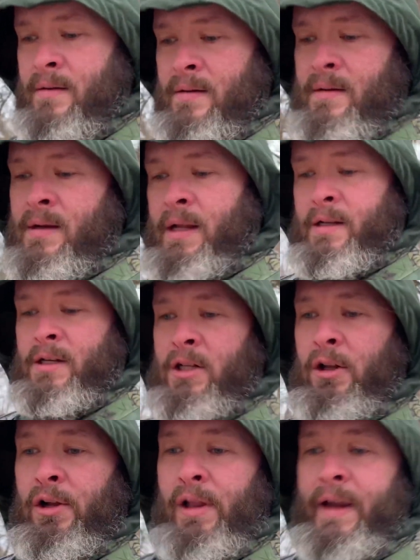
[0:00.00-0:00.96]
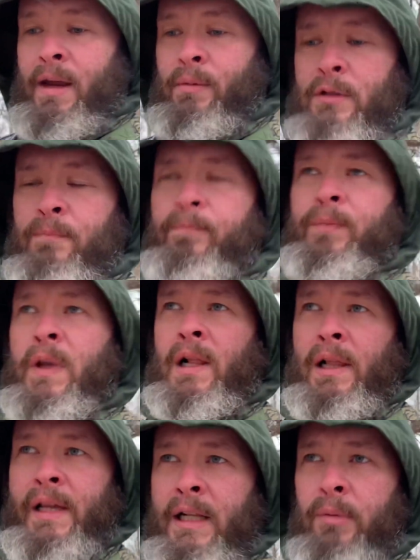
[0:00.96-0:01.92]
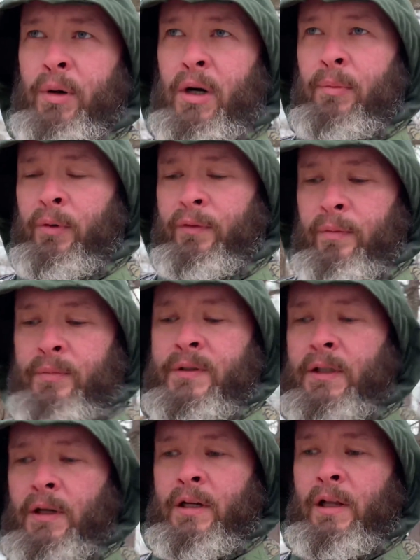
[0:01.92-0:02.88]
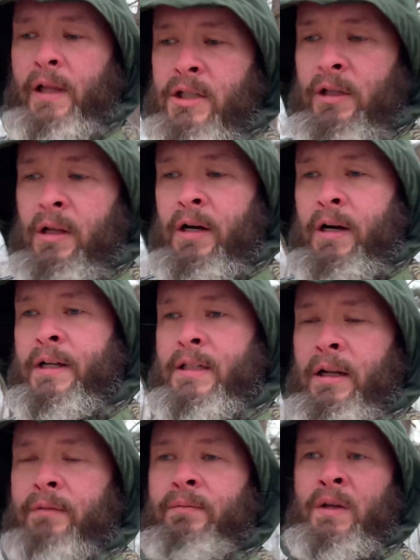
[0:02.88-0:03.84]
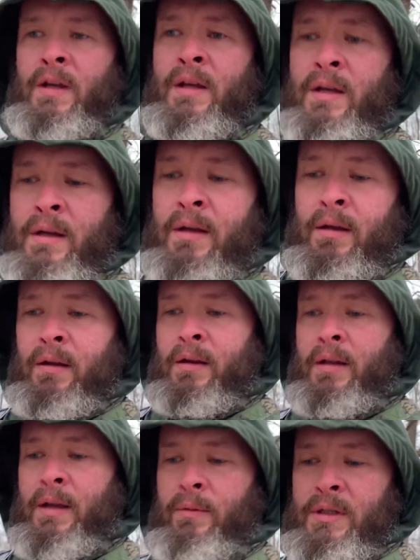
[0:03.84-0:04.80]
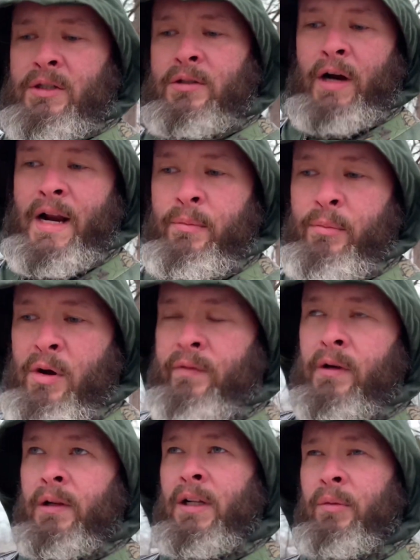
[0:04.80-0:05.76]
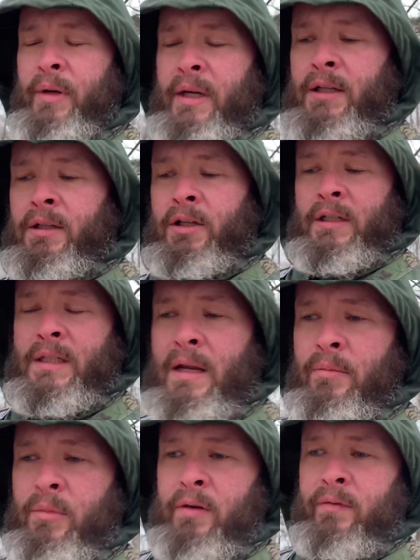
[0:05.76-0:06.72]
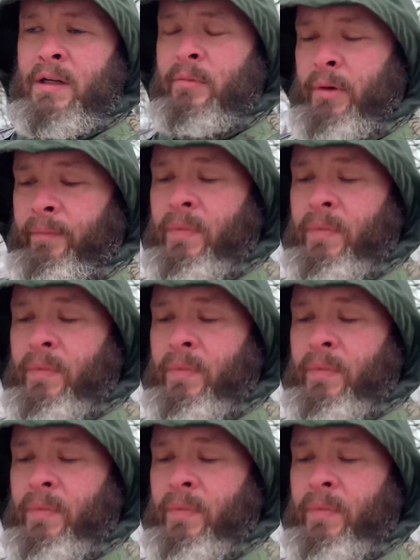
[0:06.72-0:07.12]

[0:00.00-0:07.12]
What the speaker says: it just looked like it was a little purple from circulation loss, and it was trying to move it a little bit and you could see it moving it, but